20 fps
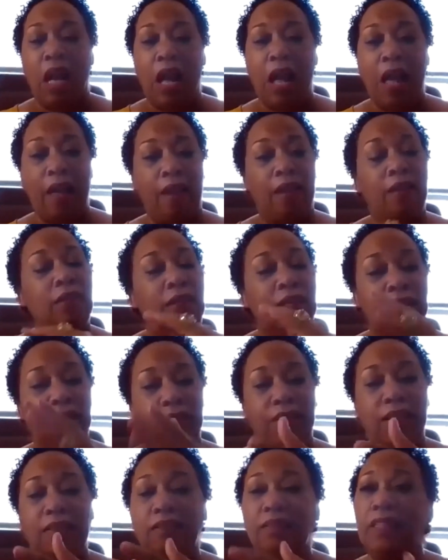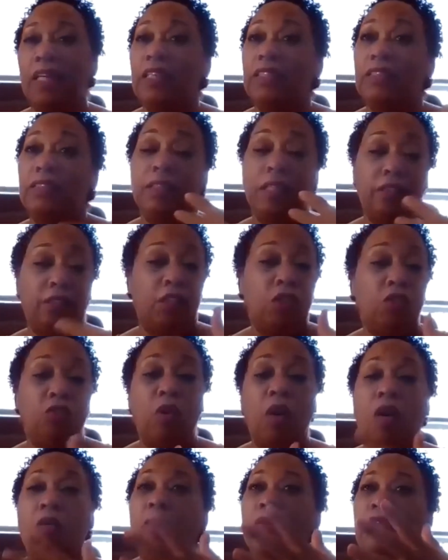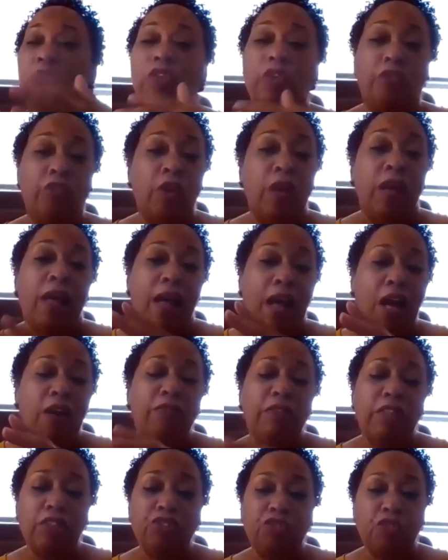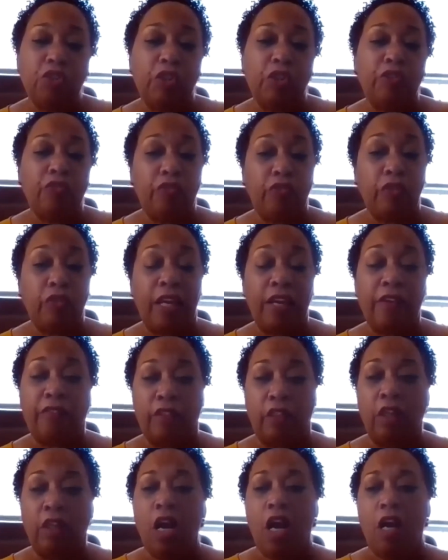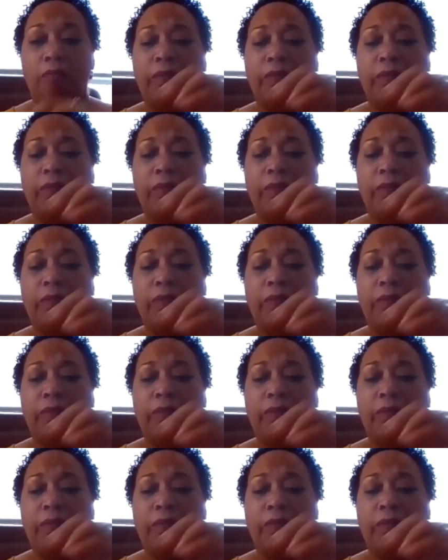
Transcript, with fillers: And as I say, it's nothing wrong with your having a certain flavor.